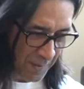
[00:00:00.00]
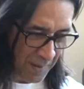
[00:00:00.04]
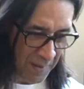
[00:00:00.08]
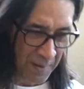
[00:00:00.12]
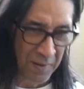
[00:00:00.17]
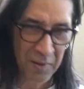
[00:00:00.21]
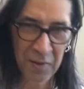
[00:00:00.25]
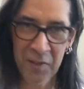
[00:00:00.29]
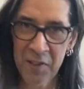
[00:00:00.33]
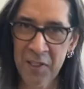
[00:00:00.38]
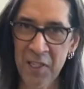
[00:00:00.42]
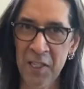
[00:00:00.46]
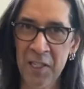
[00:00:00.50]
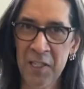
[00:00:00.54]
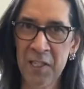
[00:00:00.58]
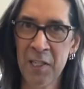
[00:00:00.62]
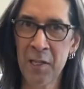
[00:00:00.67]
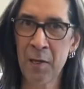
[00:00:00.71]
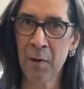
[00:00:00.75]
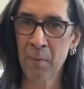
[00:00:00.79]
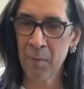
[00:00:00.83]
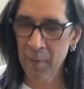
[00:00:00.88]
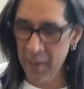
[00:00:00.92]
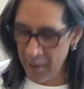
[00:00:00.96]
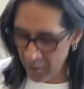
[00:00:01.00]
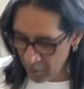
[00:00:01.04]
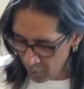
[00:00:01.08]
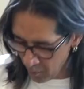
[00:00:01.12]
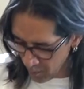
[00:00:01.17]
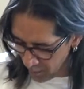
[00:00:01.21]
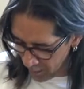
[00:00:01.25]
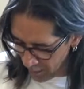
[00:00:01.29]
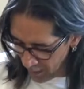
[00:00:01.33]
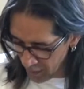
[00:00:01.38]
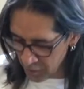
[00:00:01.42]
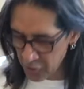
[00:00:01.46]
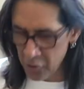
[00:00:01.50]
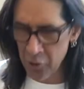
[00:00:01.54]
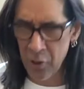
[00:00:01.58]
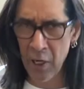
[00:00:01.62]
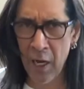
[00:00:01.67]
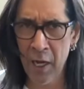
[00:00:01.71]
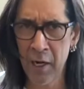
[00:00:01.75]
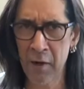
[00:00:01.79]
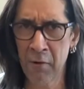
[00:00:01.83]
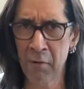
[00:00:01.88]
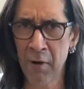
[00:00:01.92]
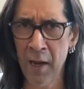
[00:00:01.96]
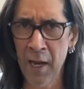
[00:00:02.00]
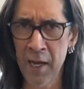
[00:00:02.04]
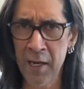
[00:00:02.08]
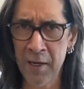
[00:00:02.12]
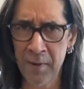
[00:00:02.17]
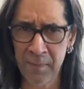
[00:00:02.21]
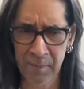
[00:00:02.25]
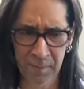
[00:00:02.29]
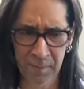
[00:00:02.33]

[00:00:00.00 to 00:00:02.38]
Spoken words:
I was teasing him like, oh my gosh, you got it right.